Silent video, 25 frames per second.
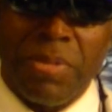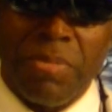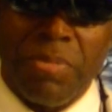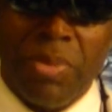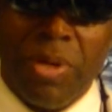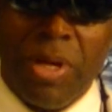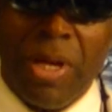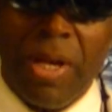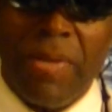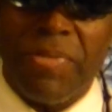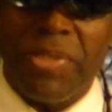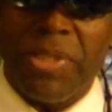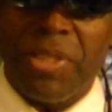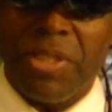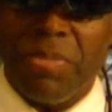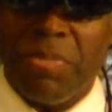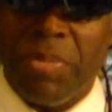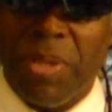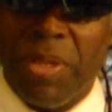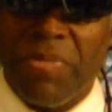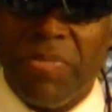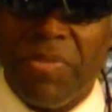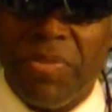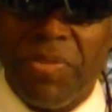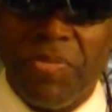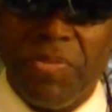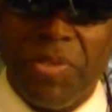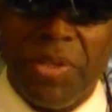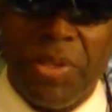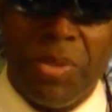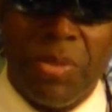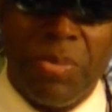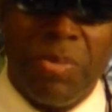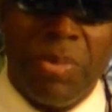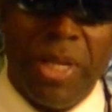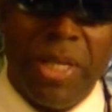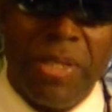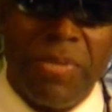Prophecy's been
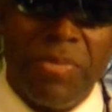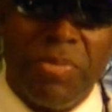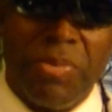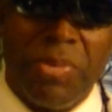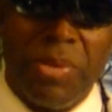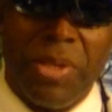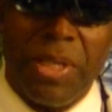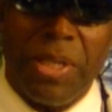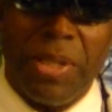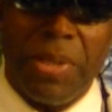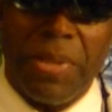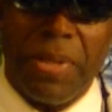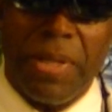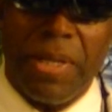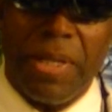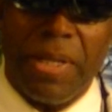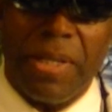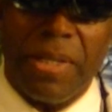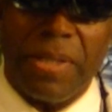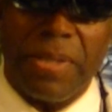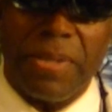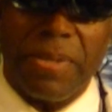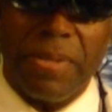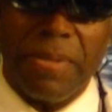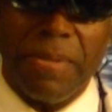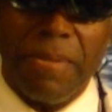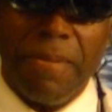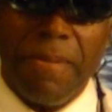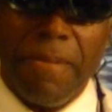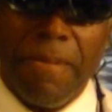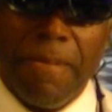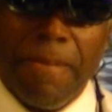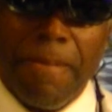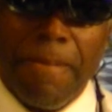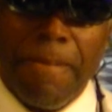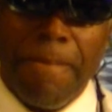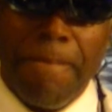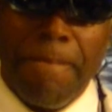fulfilled right in front of your eyes.
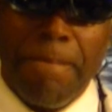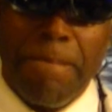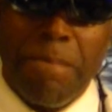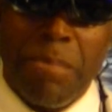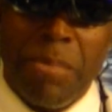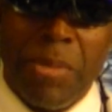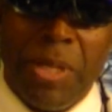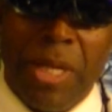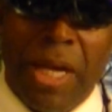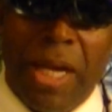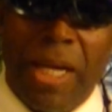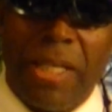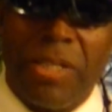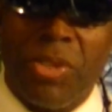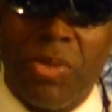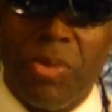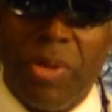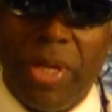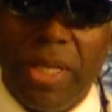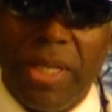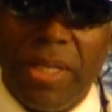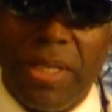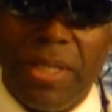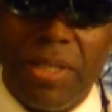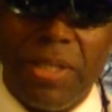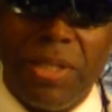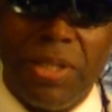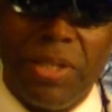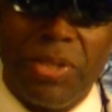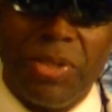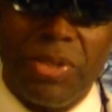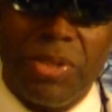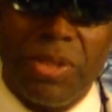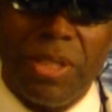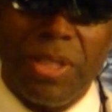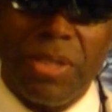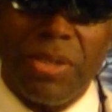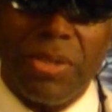God's granted an
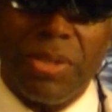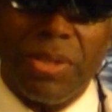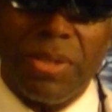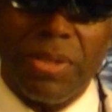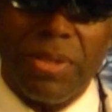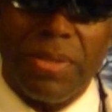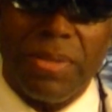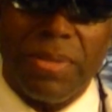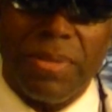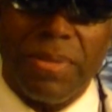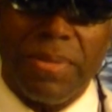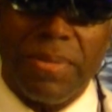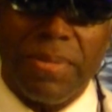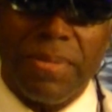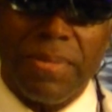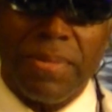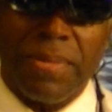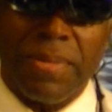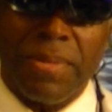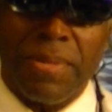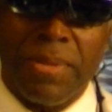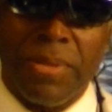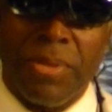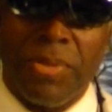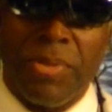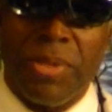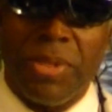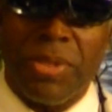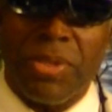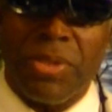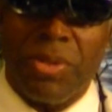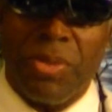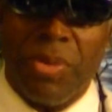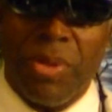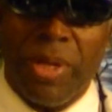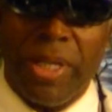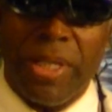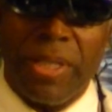extension through his
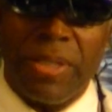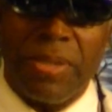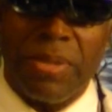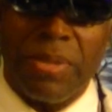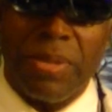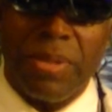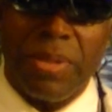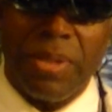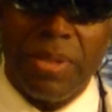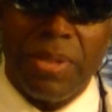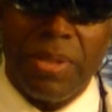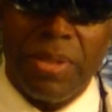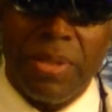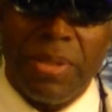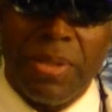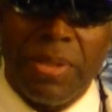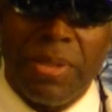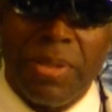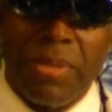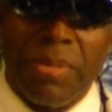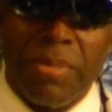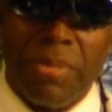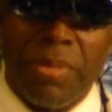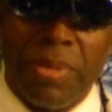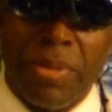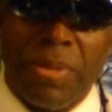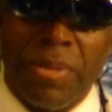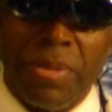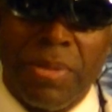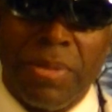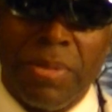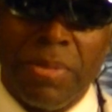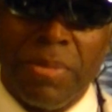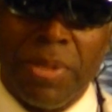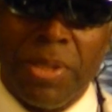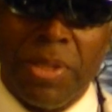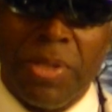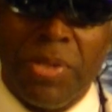grace.
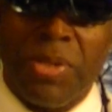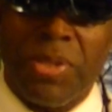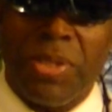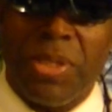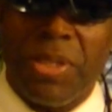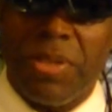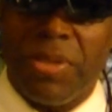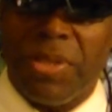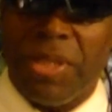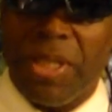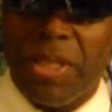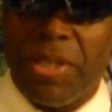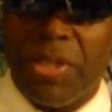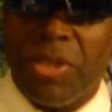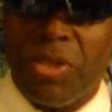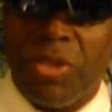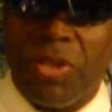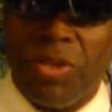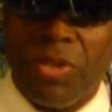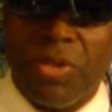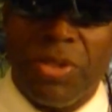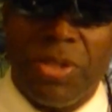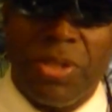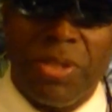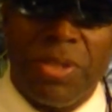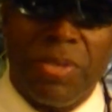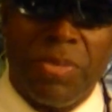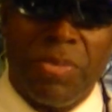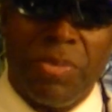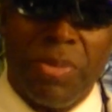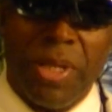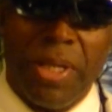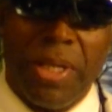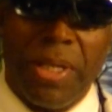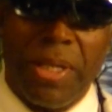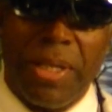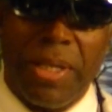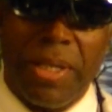Because he said the church isn't
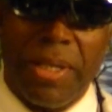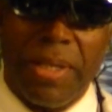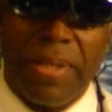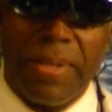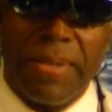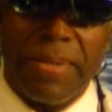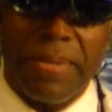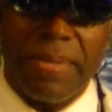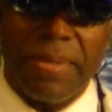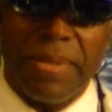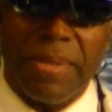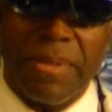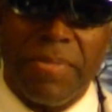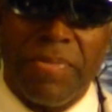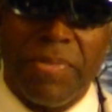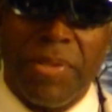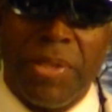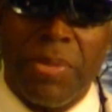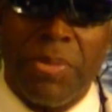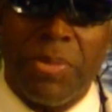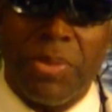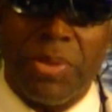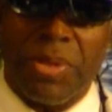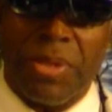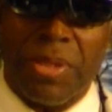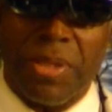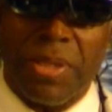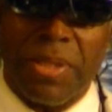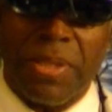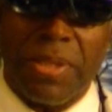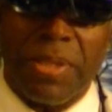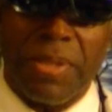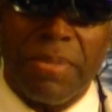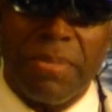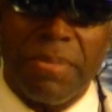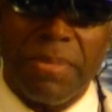ready yet. He was to come.